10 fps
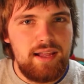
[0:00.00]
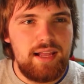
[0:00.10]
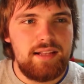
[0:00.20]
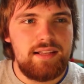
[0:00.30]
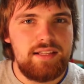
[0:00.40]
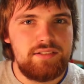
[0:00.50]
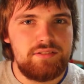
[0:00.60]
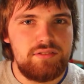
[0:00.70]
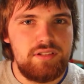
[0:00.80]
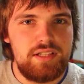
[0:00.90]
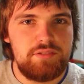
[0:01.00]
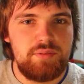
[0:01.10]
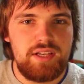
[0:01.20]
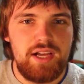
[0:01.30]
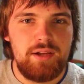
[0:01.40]
and he's
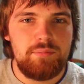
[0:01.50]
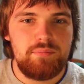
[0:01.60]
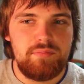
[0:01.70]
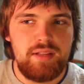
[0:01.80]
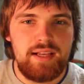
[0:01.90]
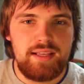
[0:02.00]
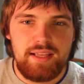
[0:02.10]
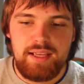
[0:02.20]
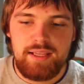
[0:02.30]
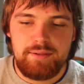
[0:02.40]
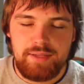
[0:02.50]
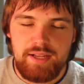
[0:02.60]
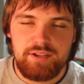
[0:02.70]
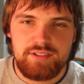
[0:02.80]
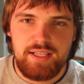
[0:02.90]
become like a,
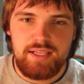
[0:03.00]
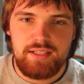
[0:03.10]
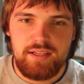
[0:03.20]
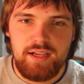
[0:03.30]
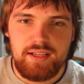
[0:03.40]
how do you say,